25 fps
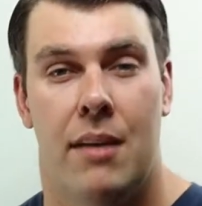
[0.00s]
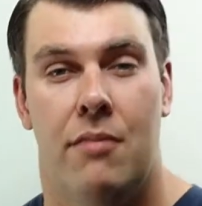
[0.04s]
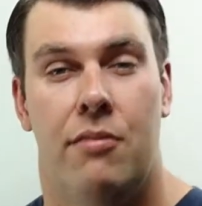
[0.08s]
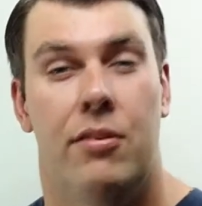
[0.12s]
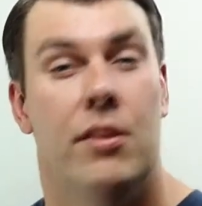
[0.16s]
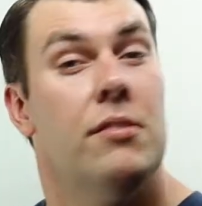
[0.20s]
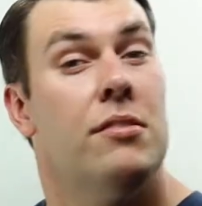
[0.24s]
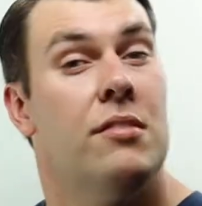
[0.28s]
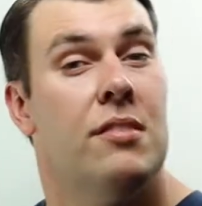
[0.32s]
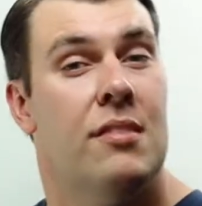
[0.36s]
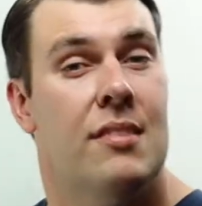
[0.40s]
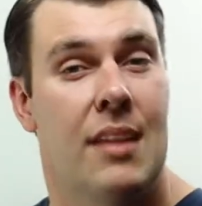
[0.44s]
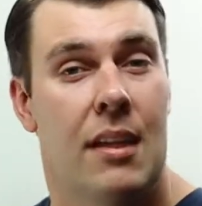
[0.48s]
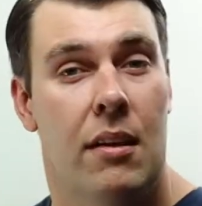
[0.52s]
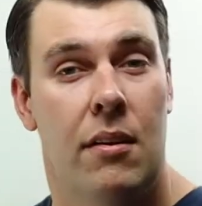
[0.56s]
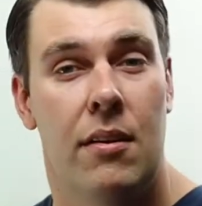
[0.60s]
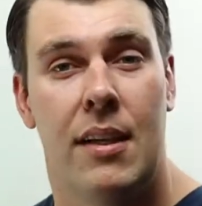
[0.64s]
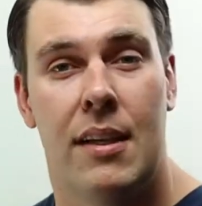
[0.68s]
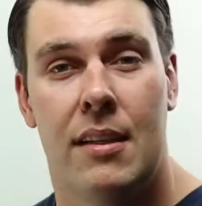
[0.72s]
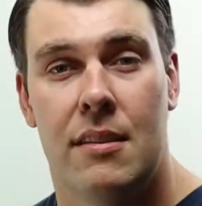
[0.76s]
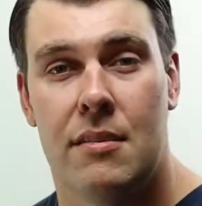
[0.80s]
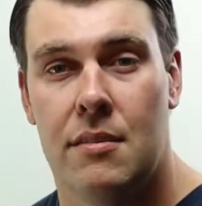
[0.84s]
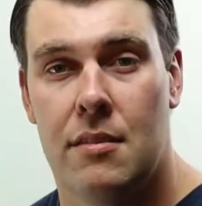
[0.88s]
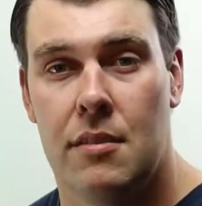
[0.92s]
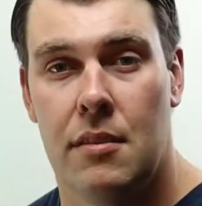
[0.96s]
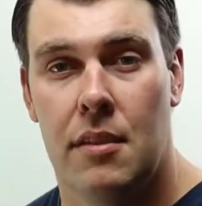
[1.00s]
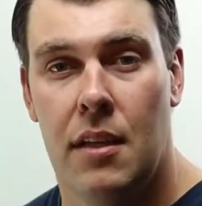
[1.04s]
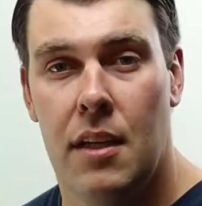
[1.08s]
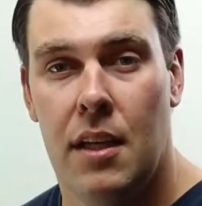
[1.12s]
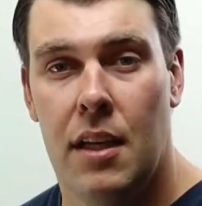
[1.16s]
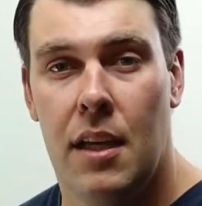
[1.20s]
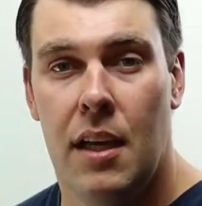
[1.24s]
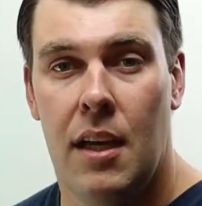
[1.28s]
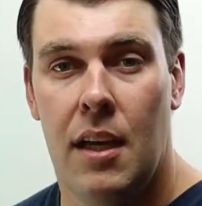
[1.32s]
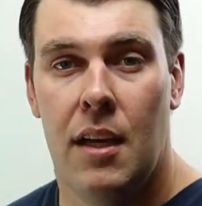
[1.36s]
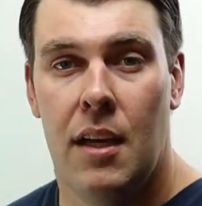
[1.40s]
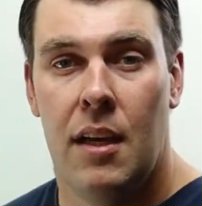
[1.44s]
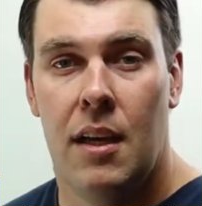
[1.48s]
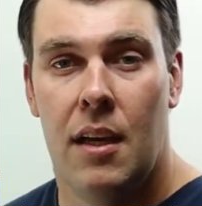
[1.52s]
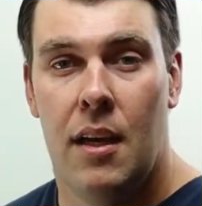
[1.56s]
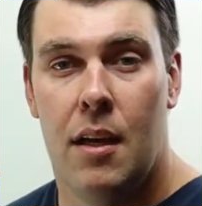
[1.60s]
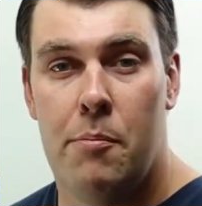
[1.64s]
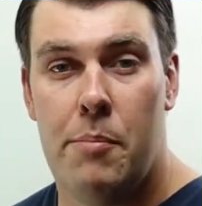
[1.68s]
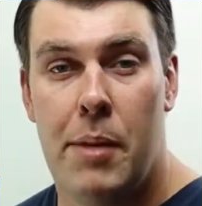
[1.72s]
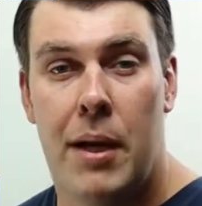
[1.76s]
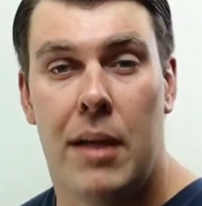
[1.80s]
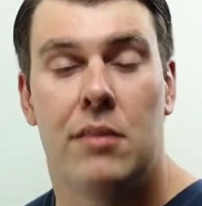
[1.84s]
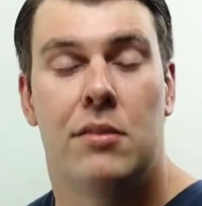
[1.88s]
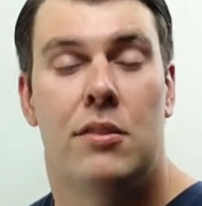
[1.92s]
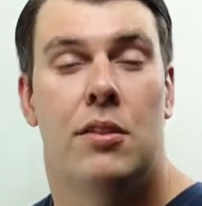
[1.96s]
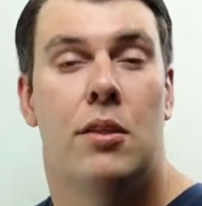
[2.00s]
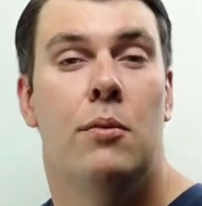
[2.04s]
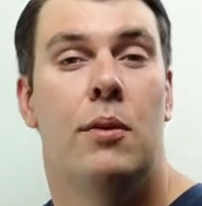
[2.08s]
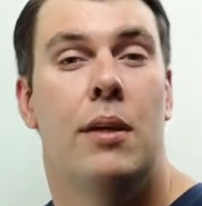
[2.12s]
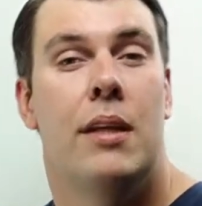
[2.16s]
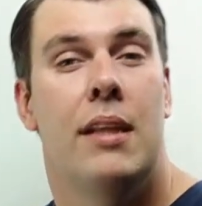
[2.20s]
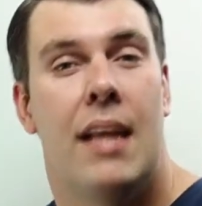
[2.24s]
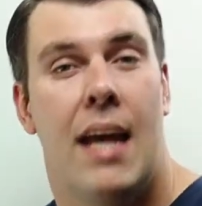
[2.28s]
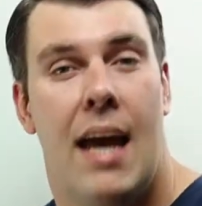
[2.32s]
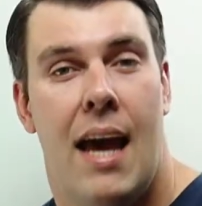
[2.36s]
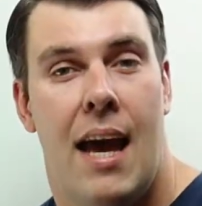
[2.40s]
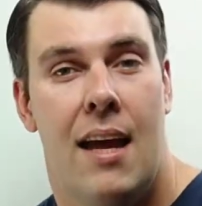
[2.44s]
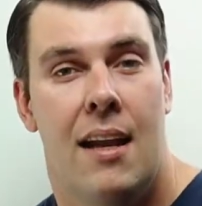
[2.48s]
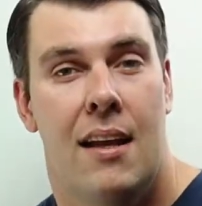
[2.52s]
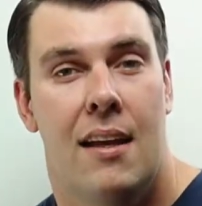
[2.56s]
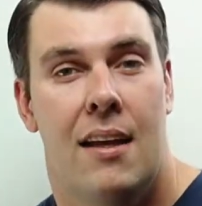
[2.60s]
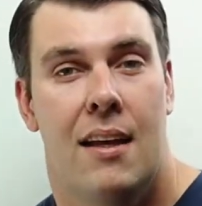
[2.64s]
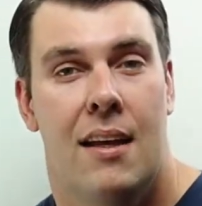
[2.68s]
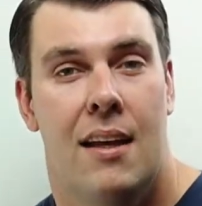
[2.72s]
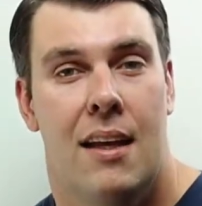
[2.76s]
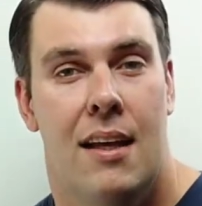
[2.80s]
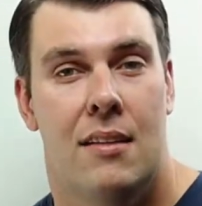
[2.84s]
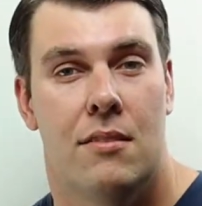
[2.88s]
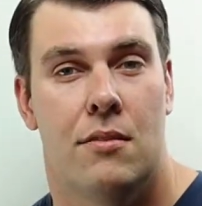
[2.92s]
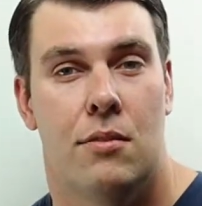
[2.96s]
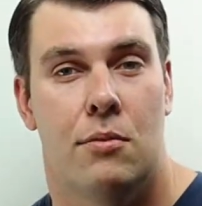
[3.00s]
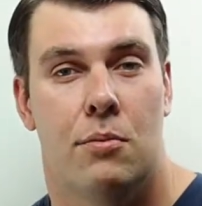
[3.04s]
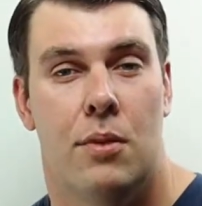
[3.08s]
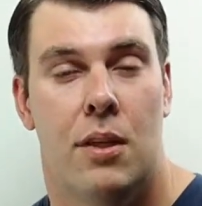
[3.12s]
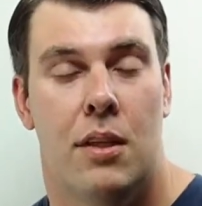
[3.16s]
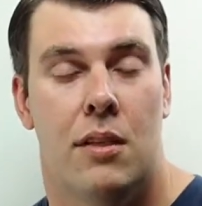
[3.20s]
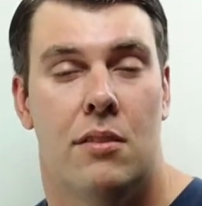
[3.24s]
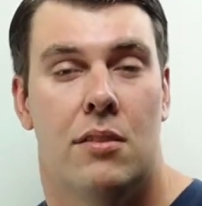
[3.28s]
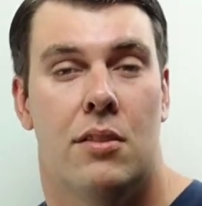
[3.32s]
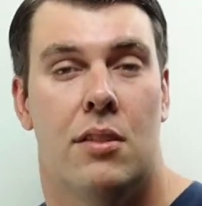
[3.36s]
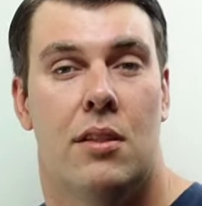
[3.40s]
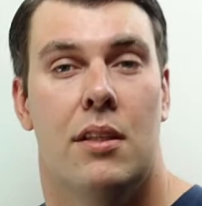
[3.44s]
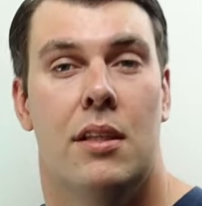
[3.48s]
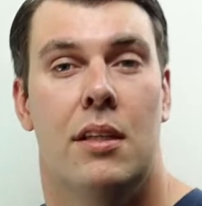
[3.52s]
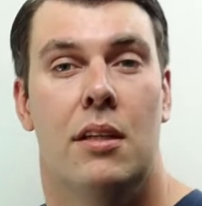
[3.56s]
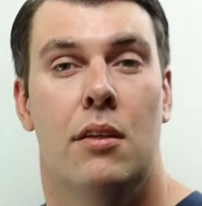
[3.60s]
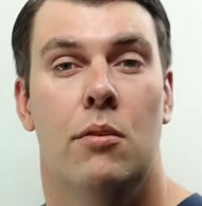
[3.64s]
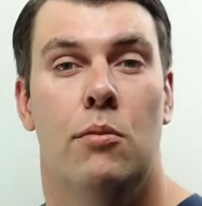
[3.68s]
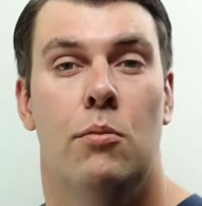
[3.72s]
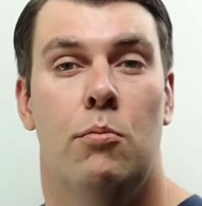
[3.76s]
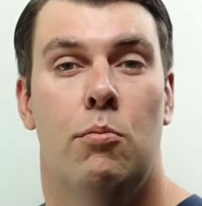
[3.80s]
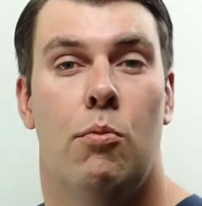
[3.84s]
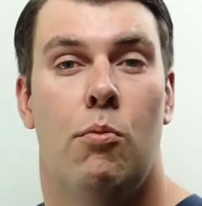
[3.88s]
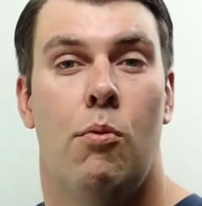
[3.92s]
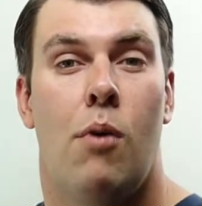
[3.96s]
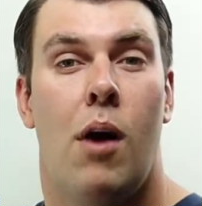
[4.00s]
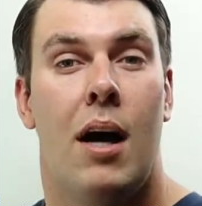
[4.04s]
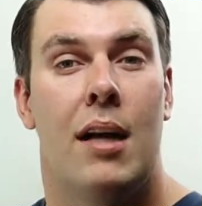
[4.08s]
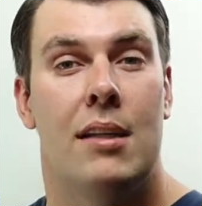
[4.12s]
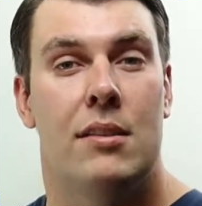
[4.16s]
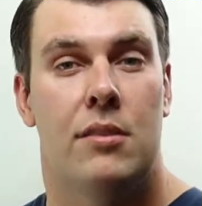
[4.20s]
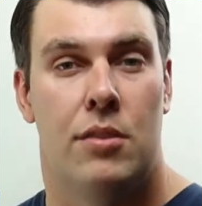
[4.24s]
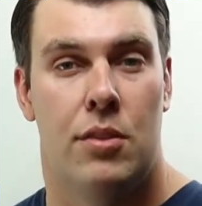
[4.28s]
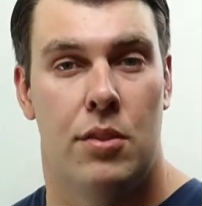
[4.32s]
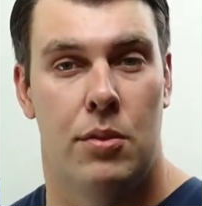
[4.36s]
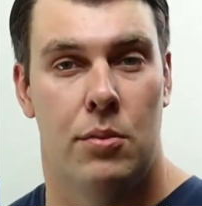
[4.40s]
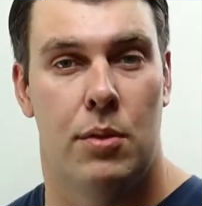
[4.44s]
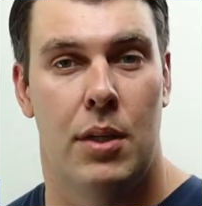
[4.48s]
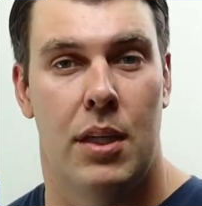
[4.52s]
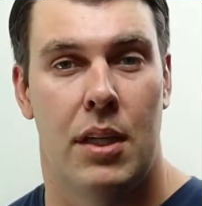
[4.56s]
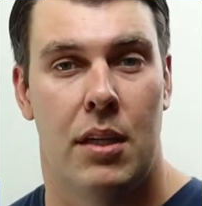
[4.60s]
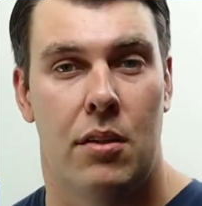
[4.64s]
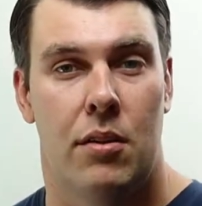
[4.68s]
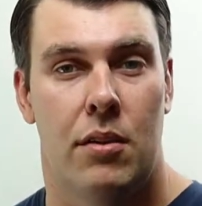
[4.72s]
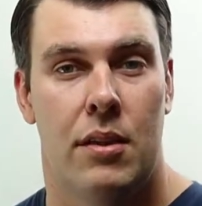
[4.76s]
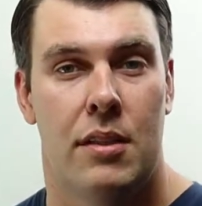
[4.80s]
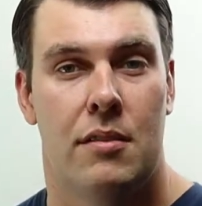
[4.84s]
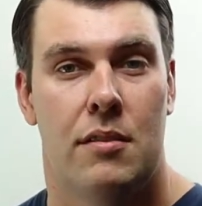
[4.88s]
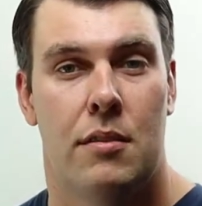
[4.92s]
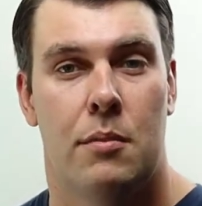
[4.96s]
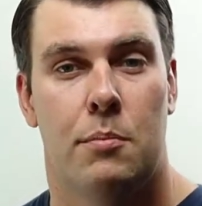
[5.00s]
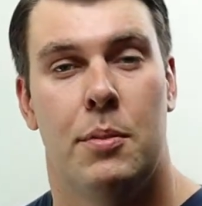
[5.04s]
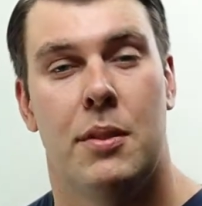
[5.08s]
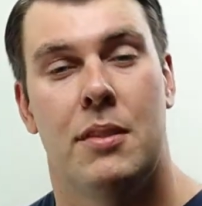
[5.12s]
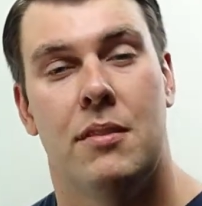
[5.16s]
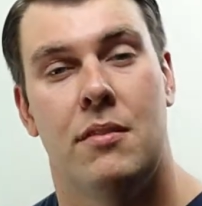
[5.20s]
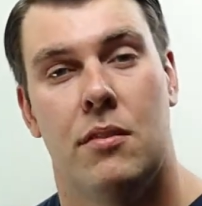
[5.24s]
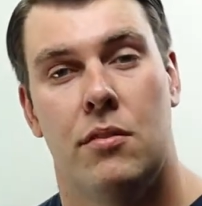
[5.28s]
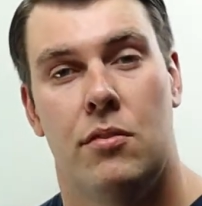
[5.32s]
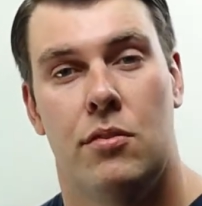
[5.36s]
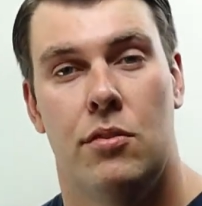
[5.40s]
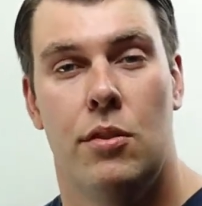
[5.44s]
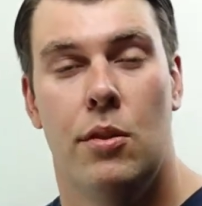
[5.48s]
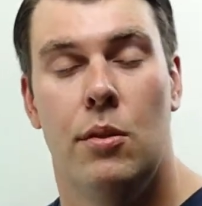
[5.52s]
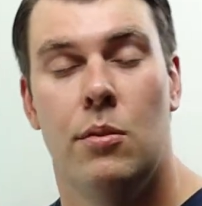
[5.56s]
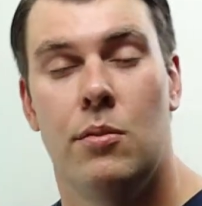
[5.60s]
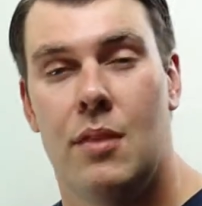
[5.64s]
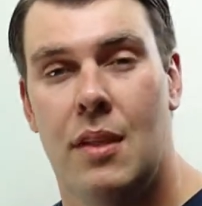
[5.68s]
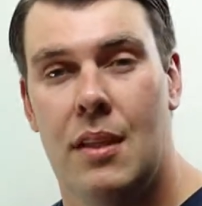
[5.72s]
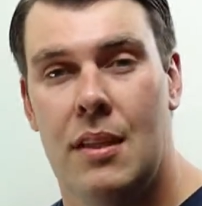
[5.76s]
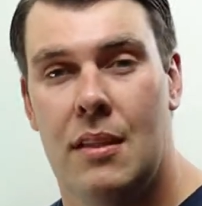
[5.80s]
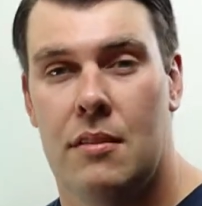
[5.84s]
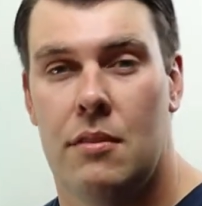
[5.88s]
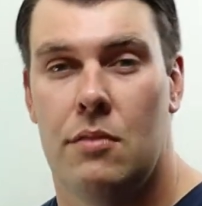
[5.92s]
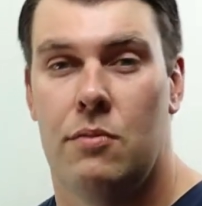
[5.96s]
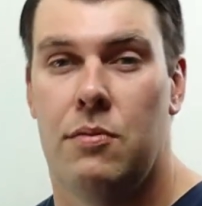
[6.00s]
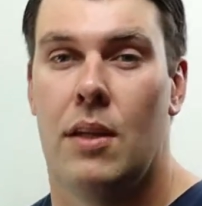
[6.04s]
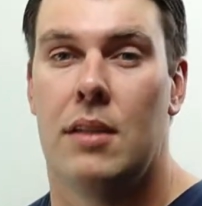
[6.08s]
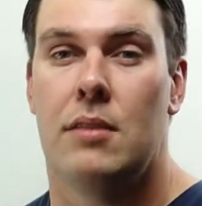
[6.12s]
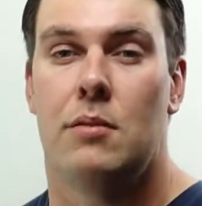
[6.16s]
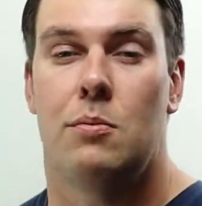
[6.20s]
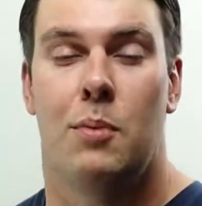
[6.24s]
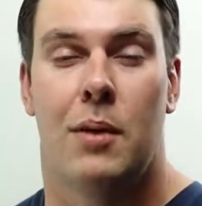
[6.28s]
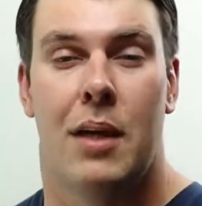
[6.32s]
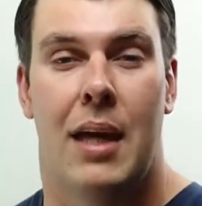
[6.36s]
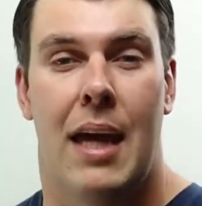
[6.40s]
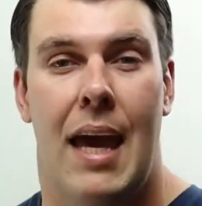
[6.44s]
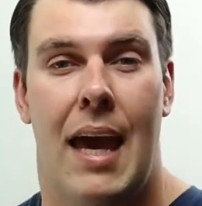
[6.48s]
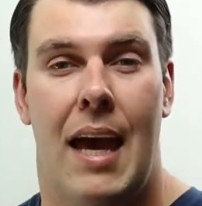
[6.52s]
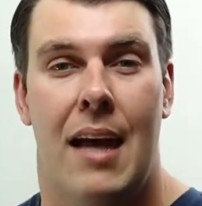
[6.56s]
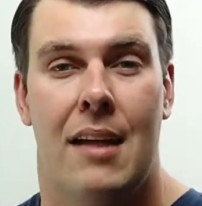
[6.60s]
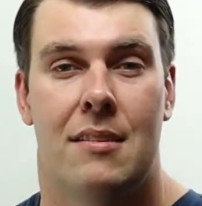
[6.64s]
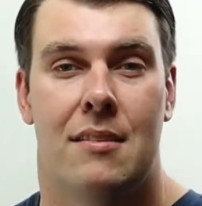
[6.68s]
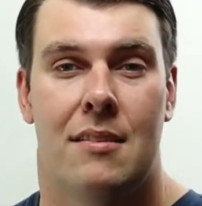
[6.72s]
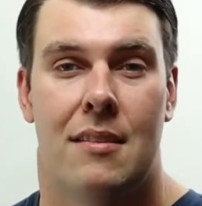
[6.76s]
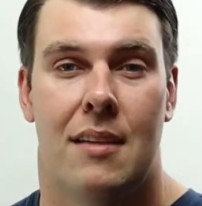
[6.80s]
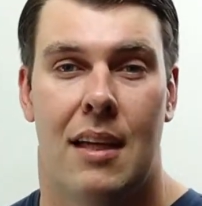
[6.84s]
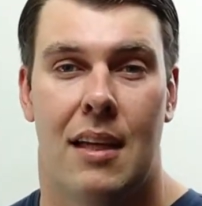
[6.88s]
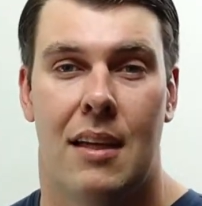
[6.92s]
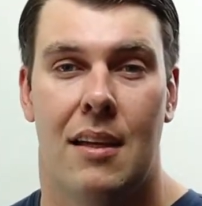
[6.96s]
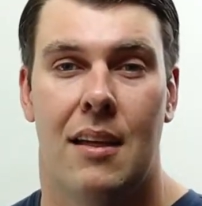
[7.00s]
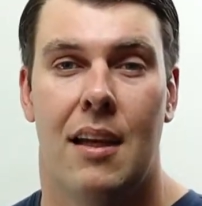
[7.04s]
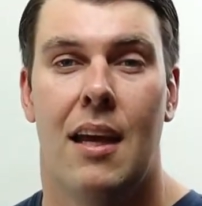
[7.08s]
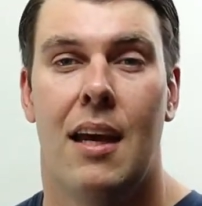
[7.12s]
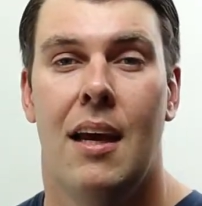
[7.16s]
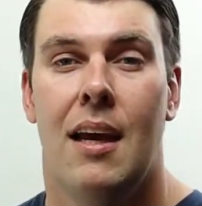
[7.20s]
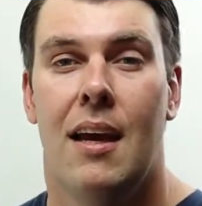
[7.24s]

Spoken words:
If you're serious about doing that as a realtor and you want to increase your business using this Facebook ads thing,